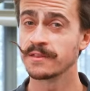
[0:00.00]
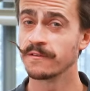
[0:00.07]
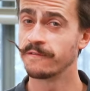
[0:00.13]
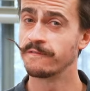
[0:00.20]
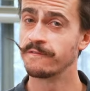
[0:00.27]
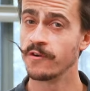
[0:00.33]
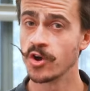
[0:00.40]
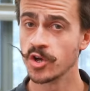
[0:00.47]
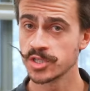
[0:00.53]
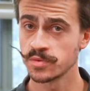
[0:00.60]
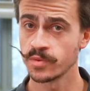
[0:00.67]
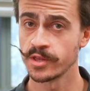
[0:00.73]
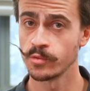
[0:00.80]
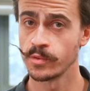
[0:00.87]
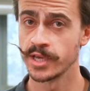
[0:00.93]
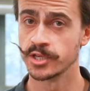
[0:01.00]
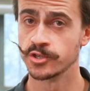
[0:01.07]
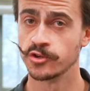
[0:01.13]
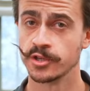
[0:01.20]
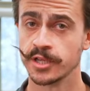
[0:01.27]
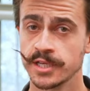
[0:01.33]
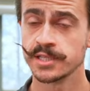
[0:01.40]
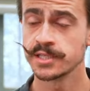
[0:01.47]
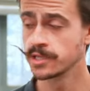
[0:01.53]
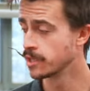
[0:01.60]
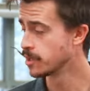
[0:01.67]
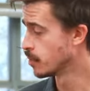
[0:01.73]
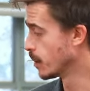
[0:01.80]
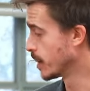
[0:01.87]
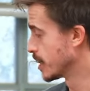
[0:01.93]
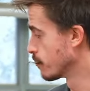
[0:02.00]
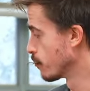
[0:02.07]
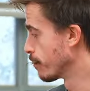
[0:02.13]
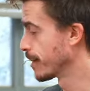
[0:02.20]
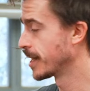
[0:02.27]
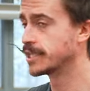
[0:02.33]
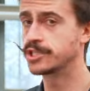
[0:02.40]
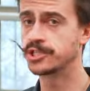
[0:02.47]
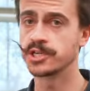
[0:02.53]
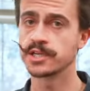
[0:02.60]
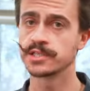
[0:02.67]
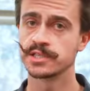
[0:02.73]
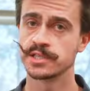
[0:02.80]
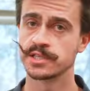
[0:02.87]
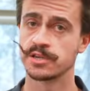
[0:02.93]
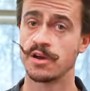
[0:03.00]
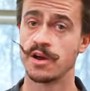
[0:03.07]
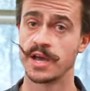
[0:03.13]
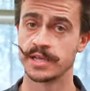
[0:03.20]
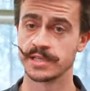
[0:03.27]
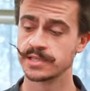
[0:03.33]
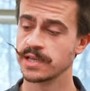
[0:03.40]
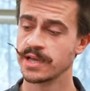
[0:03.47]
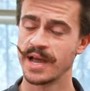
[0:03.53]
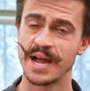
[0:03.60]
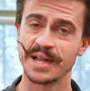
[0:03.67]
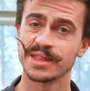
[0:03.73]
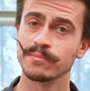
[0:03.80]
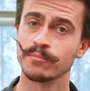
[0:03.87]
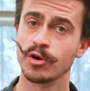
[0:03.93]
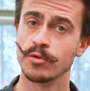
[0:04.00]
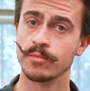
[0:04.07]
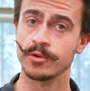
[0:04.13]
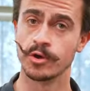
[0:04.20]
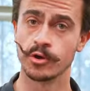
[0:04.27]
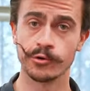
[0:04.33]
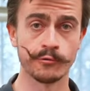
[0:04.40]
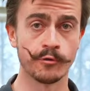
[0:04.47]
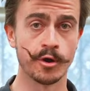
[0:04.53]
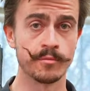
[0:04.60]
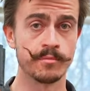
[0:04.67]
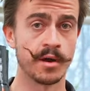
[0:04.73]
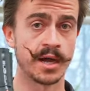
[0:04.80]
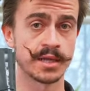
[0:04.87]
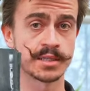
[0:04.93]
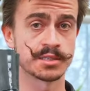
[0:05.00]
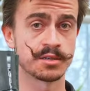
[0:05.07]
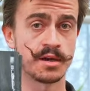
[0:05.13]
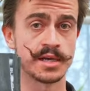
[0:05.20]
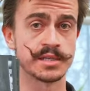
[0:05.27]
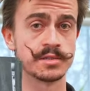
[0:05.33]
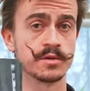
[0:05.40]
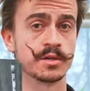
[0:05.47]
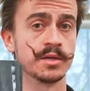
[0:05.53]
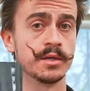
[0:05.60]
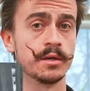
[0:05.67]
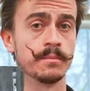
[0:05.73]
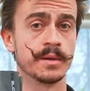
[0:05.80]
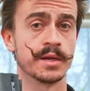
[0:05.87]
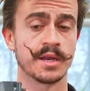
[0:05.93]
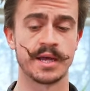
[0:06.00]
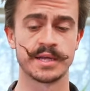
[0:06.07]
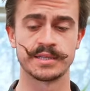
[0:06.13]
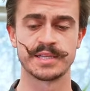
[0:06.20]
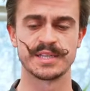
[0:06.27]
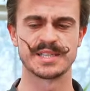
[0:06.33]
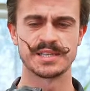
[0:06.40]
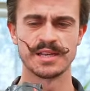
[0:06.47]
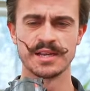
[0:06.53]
the first way that we can do this, we can replace just the tires. At the moment on a road bike, the tires look a little bit like this.